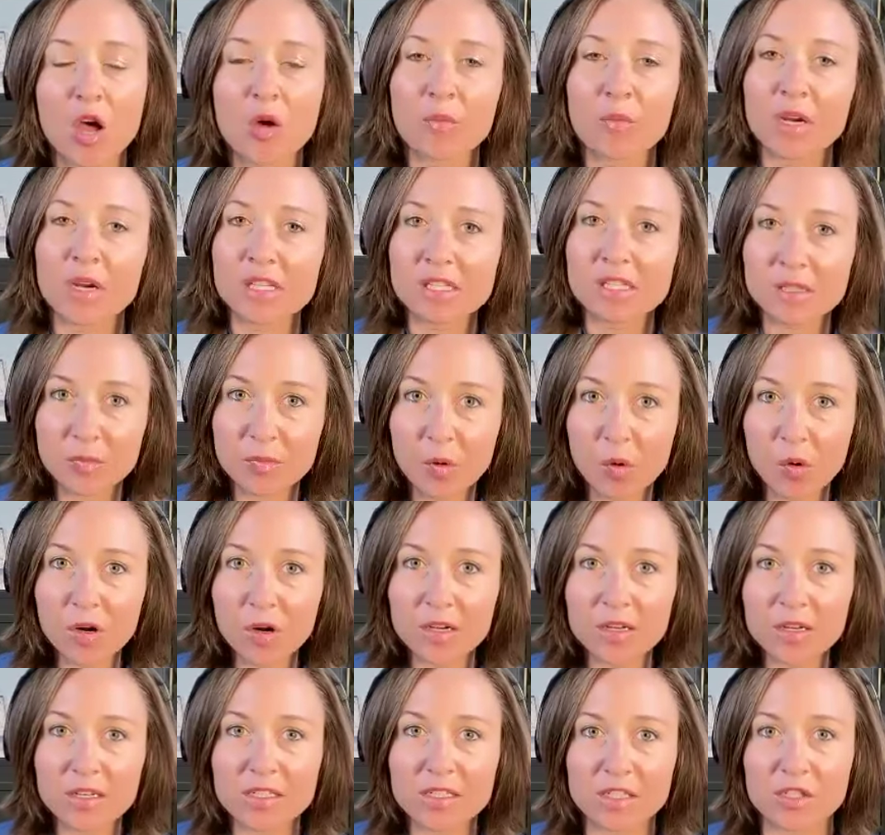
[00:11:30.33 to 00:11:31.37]
But it's
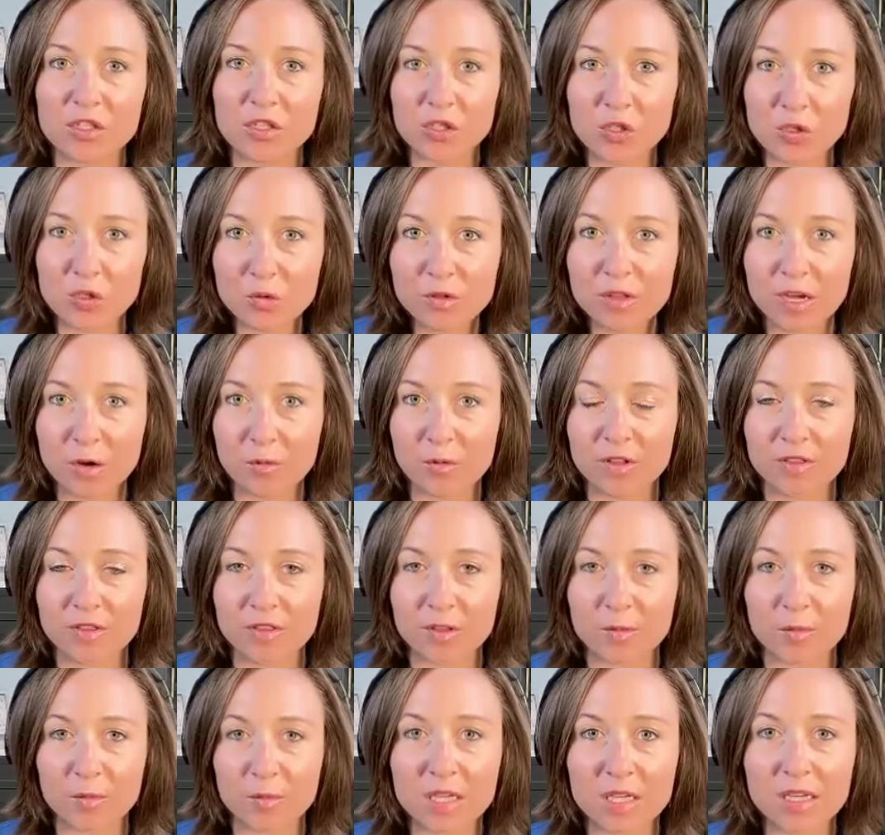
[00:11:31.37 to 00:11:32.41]
important to do that with
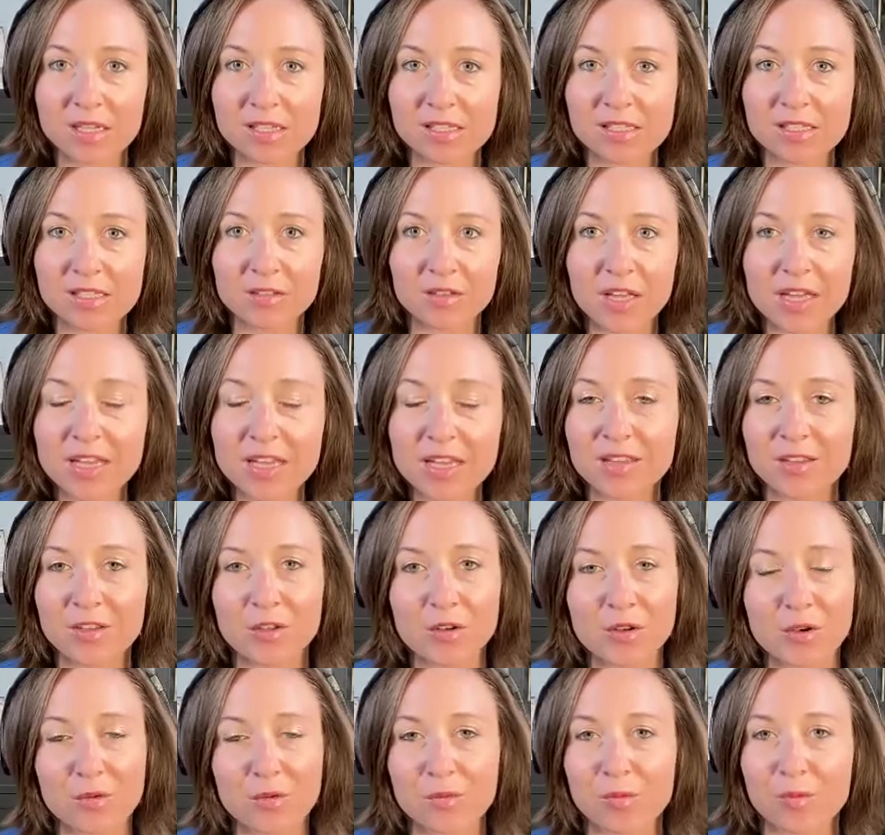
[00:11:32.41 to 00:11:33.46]
them because, like,
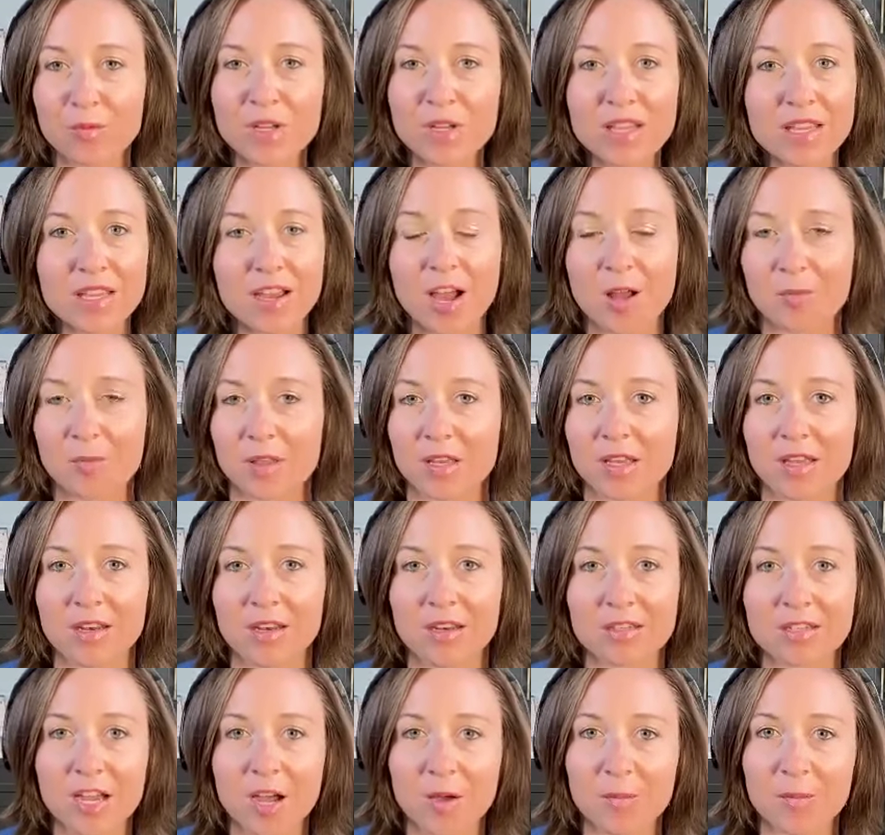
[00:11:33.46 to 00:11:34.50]
really
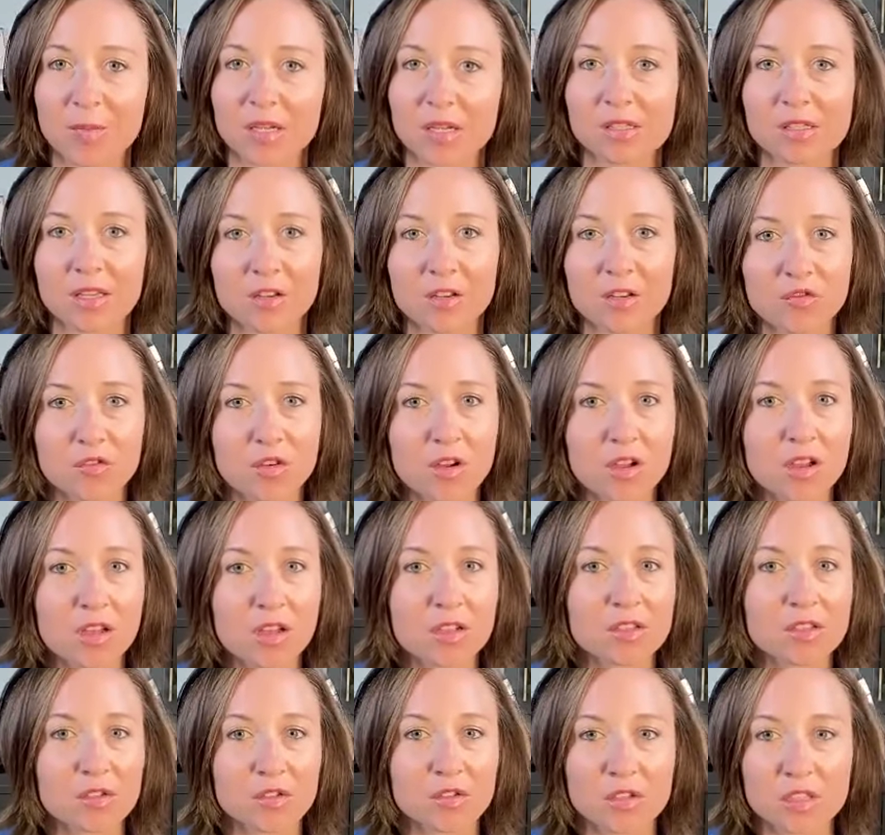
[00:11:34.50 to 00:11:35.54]
complicated topics like
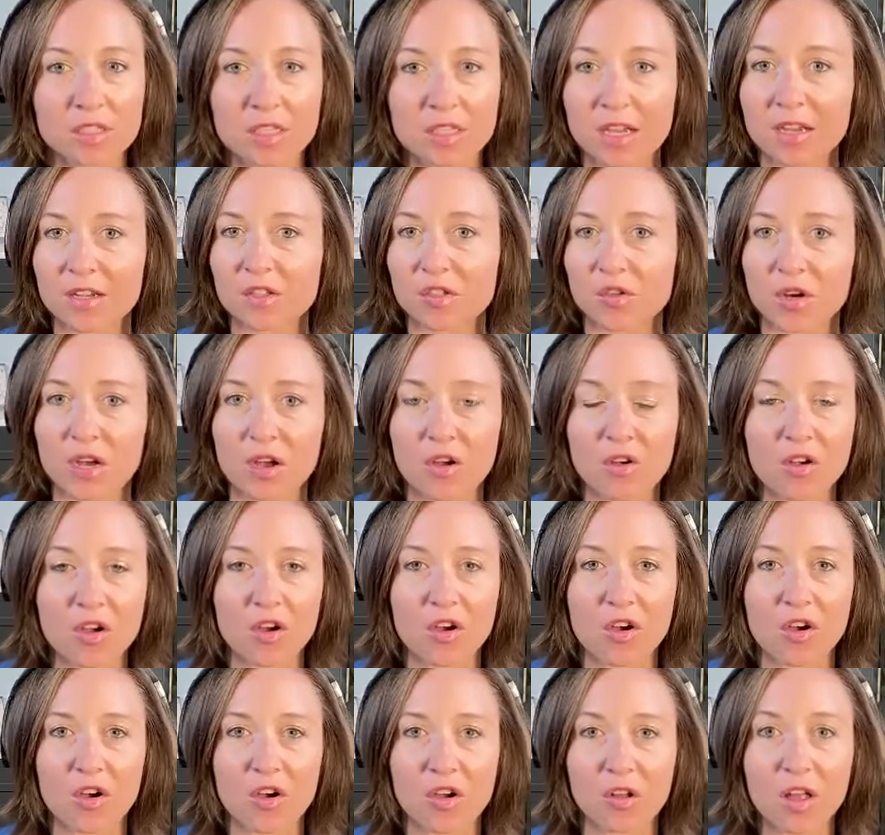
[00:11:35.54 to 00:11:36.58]
drugs or sex or
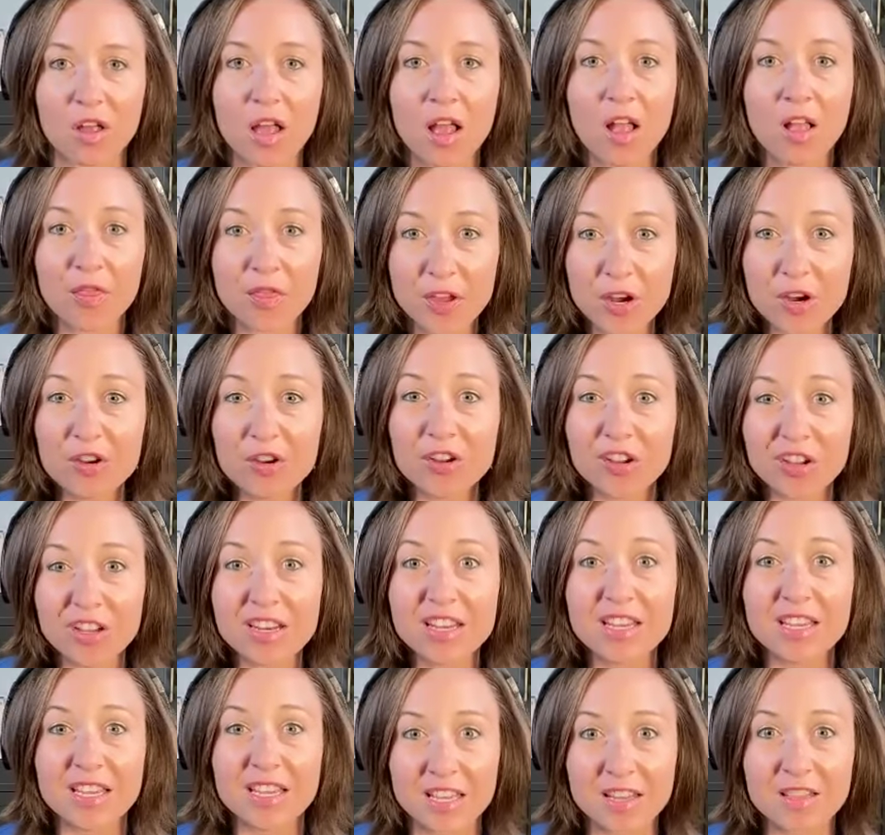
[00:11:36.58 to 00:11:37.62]
alcohol, they're going
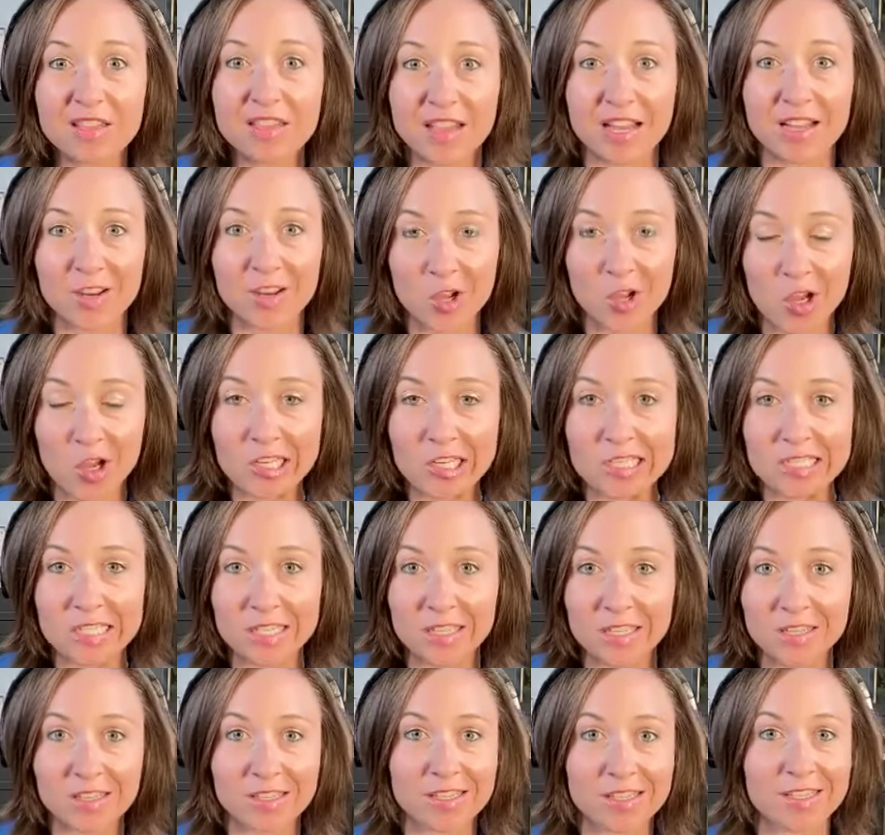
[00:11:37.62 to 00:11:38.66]
to get that
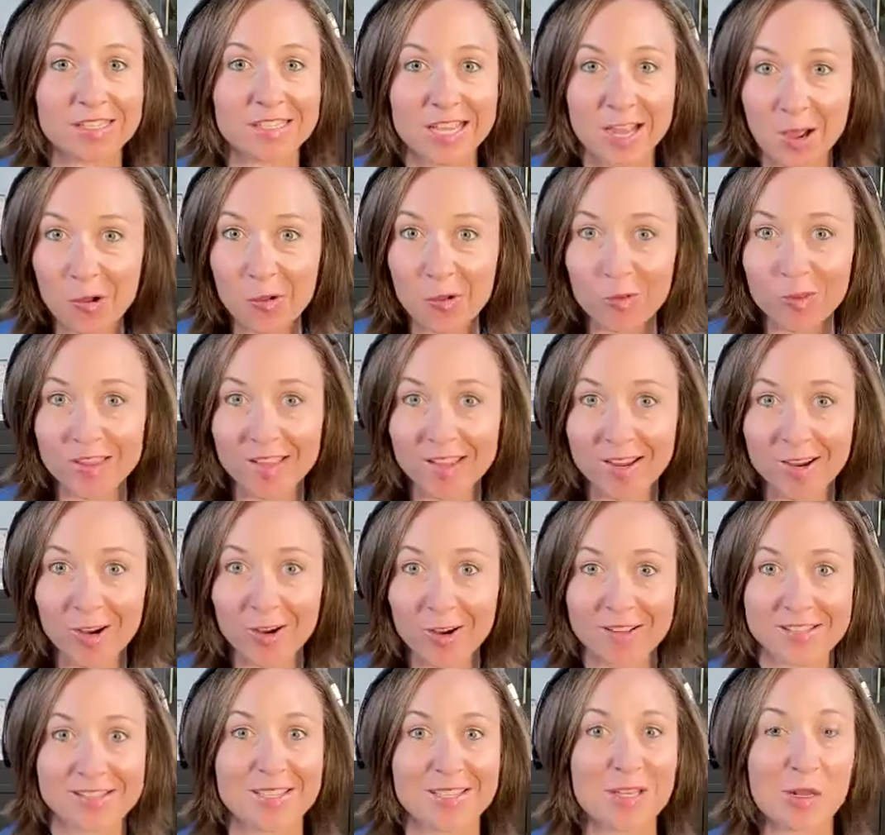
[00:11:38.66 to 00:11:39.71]
content. It's out there,
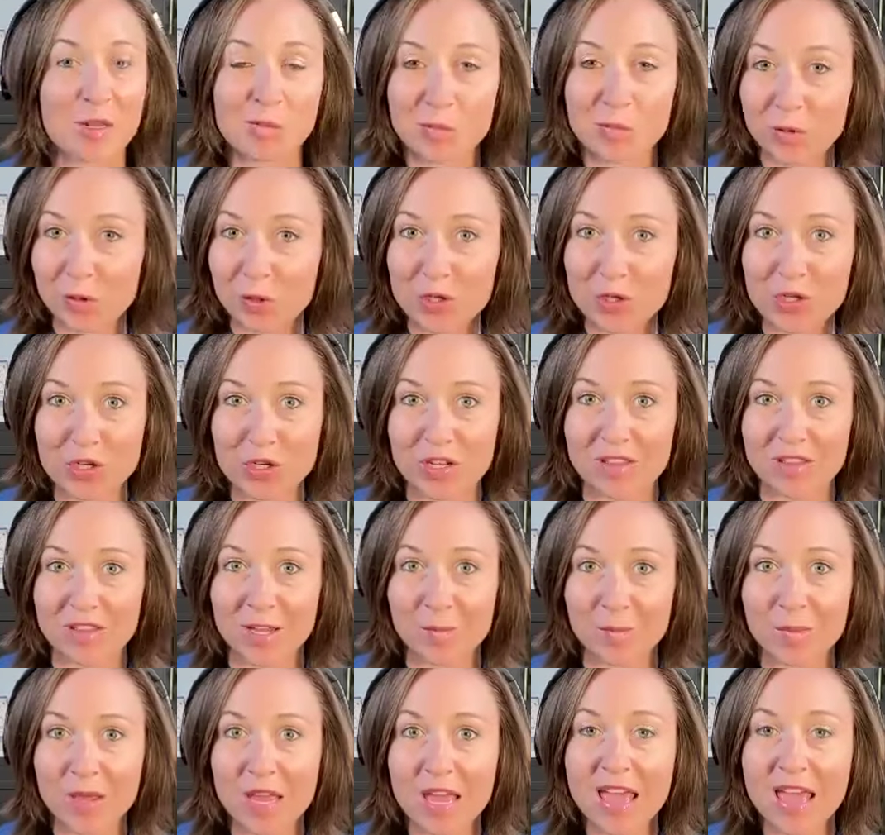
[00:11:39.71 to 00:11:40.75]
it's getting pushed to
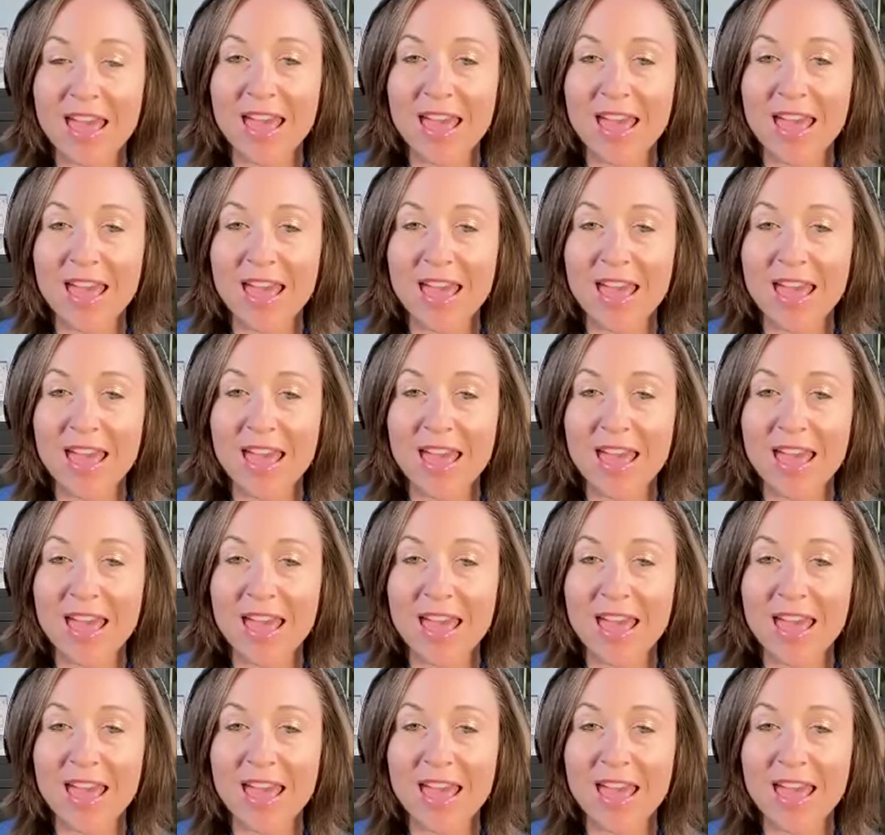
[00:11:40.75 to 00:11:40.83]
them.